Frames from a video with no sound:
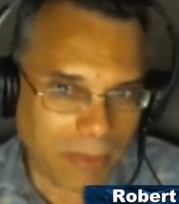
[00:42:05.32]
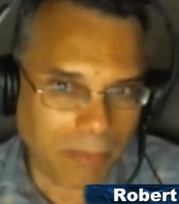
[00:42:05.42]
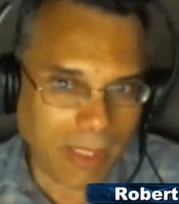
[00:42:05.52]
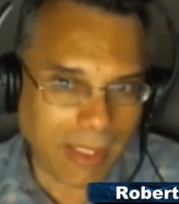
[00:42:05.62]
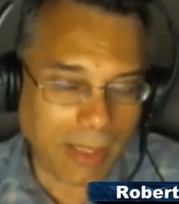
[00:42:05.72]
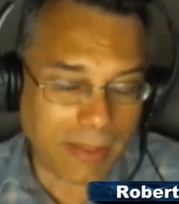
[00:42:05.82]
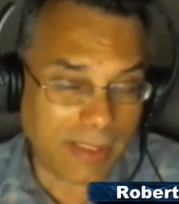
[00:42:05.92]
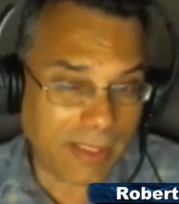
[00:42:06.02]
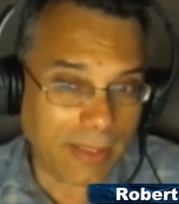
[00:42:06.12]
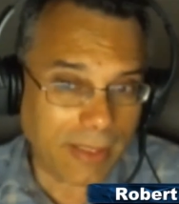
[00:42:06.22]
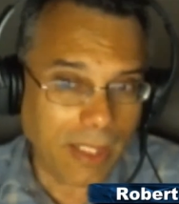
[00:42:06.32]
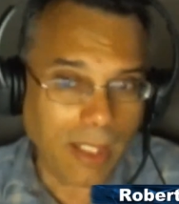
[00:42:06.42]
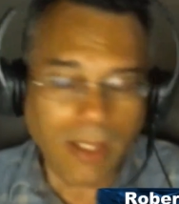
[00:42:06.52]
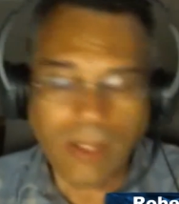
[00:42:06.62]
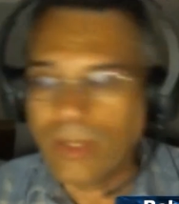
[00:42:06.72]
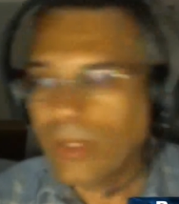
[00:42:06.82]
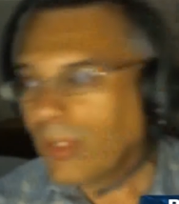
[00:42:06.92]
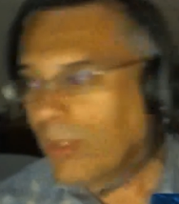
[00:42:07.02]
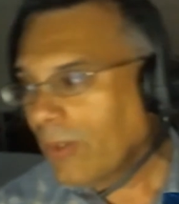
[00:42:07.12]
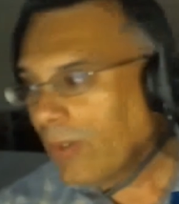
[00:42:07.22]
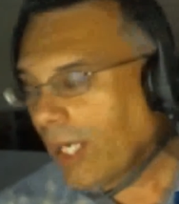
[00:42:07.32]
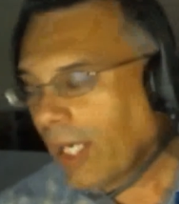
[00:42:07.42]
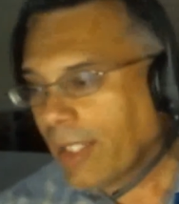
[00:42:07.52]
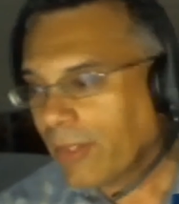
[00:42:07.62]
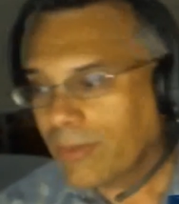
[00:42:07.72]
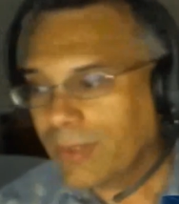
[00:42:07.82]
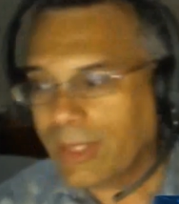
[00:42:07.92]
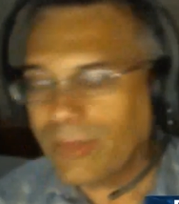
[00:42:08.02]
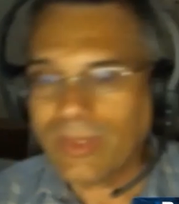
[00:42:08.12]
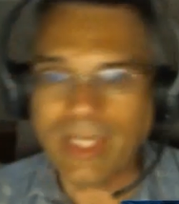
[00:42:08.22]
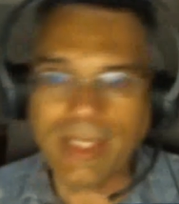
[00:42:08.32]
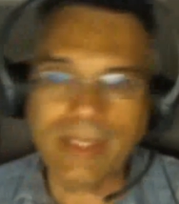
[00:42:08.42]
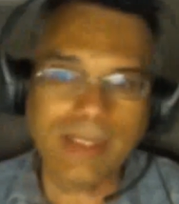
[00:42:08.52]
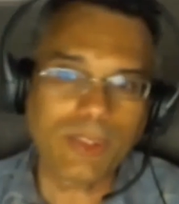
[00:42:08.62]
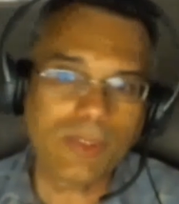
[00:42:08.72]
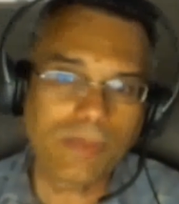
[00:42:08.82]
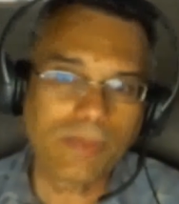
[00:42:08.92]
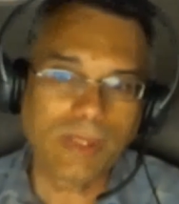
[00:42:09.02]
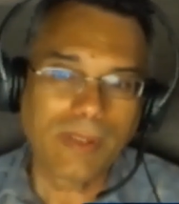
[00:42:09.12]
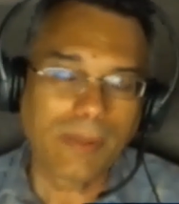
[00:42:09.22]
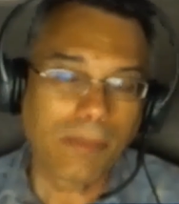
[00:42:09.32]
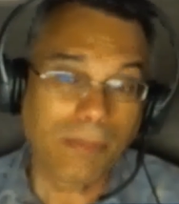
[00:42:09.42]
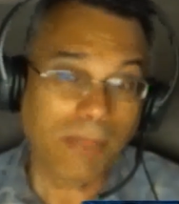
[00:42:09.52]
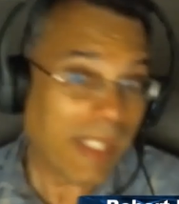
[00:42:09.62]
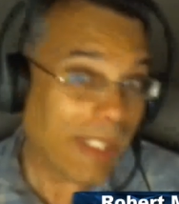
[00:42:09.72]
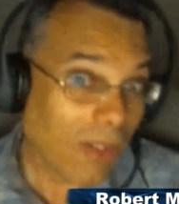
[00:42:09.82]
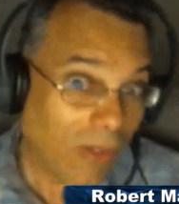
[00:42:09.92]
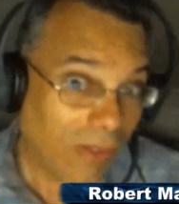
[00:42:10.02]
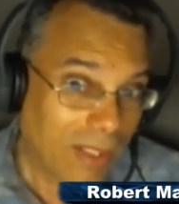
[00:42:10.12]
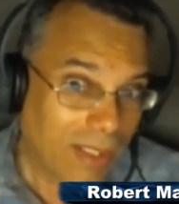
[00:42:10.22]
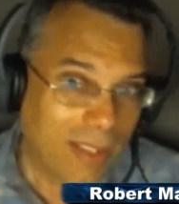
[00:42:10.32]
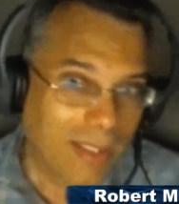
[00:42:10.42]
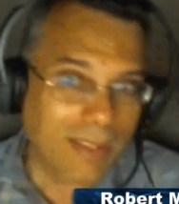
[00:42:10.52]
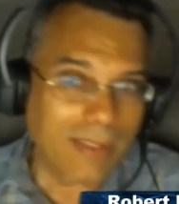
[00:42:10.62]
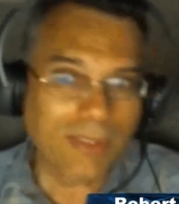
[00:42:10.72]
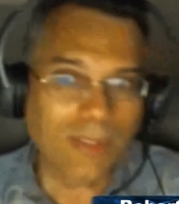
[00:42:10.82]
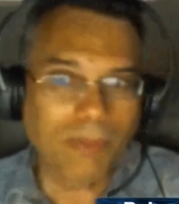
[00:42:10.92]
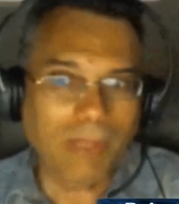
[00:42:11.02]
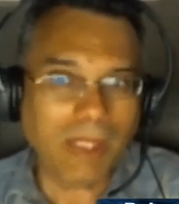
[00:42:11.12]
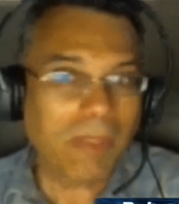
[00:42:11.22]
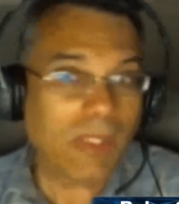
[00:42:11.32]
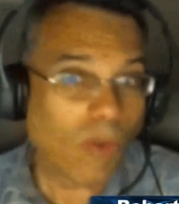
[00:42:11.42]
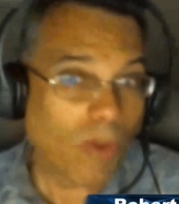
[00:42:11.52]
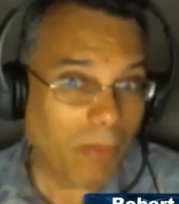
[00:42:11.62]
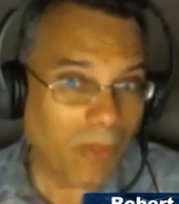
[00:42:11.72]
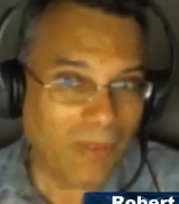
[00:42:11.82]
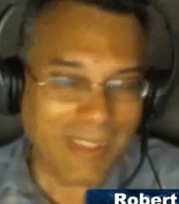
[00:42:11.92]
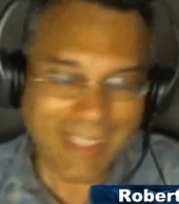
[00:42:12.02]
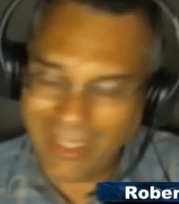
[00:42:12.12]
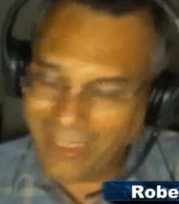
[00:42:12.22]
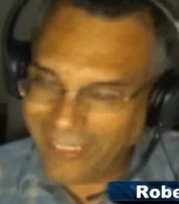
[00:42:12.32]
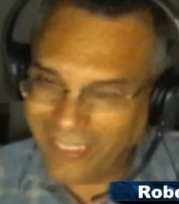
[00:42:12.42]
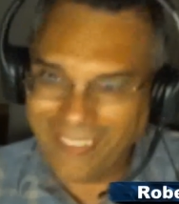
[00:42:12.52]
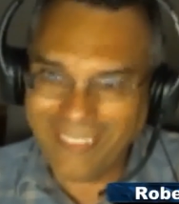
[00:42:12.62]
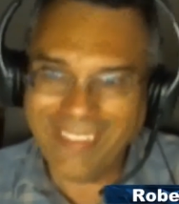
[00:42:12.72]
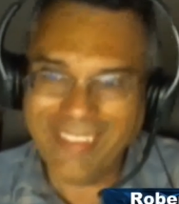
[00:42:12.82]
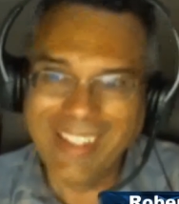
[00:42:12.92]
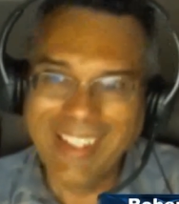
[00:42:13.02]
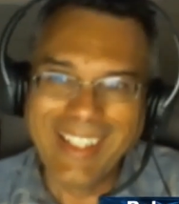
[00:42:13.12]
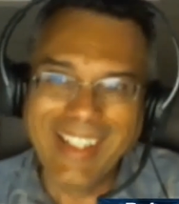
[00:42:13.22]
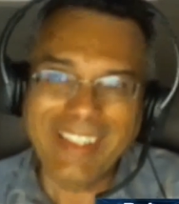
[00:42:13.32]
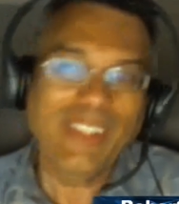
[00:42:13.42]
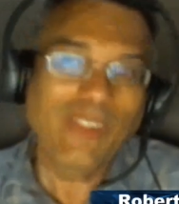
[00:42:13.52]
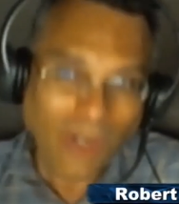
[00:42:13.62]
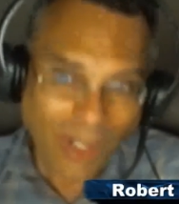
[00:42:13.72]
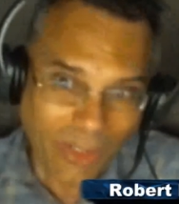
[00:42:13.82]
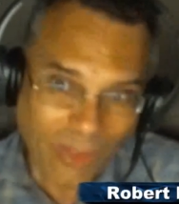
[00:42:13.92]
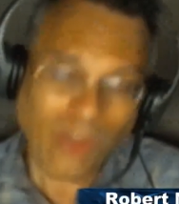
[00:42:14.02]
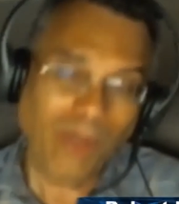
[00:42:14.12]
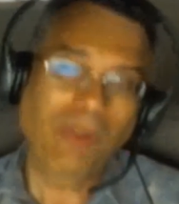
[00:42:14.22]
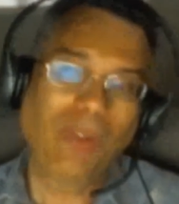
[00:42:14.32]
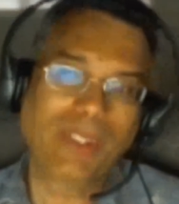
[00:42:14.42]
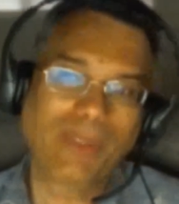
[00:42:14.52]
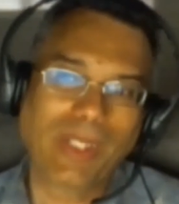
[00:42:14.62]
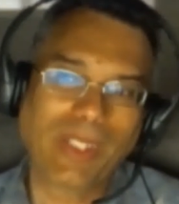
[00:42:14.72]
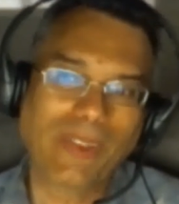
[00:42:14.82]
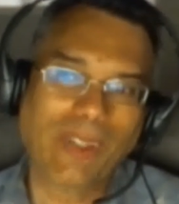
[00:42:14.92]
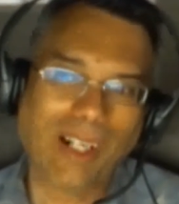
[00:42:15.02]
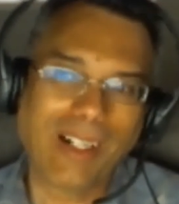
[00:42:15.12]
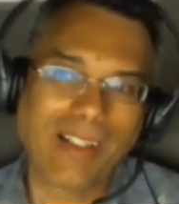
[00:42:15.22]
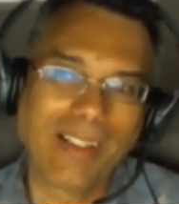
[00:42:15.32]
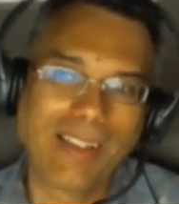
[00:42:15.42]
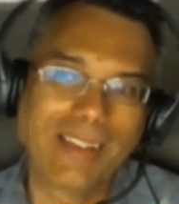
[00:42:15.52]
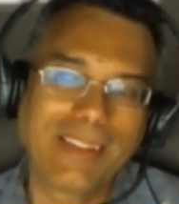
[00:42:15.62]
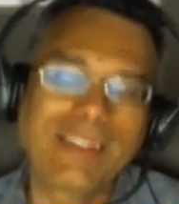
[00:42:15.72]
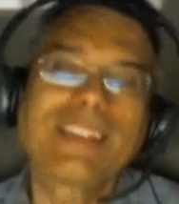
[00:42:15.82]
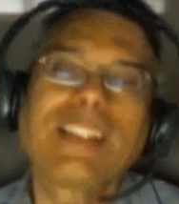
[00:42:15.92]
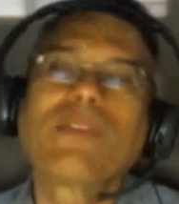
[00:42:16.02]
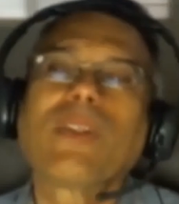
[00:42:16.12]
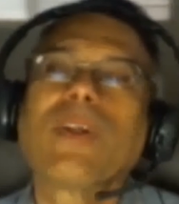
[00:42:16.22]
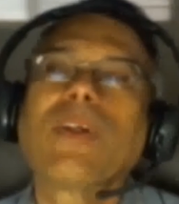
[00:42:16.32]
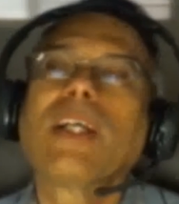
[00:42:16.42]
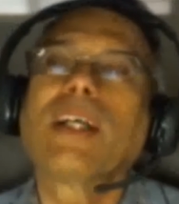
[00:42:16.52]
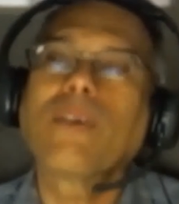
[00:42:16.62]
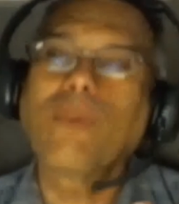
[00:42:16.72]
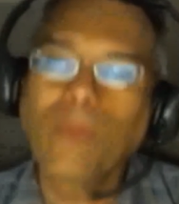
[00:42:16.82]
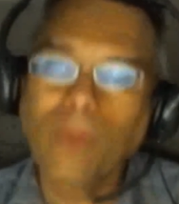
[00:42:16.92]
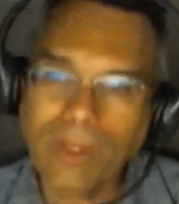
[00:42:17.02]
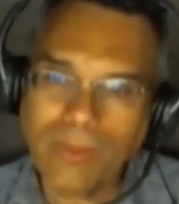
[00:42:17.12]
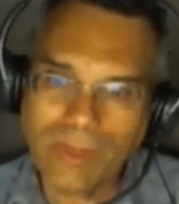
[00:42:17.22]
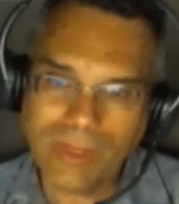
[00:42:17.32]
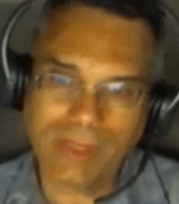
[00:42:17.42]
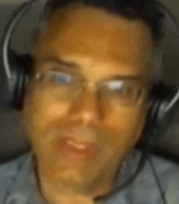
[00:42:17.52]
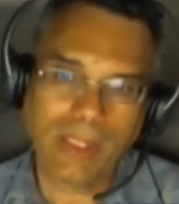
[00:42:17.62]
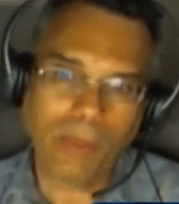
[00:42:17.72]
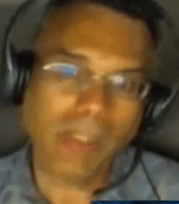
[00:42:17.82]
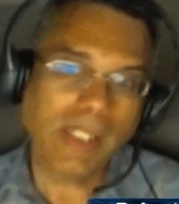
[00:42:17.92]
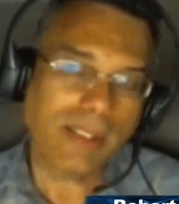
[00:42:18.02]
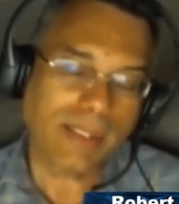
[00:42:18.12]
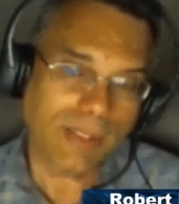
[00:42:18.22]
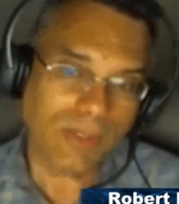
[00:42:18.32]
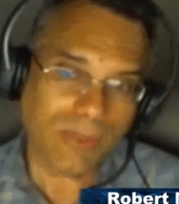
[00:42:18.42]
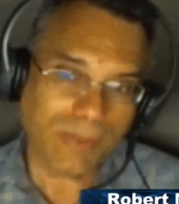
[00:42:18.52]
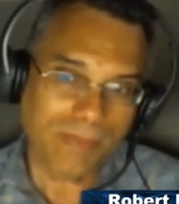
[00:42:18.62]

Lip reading: by accident. No, I don't need to take this pill to make me normal. No, you are normal the way you are. You just have to learn how to work with this thing and pay attention.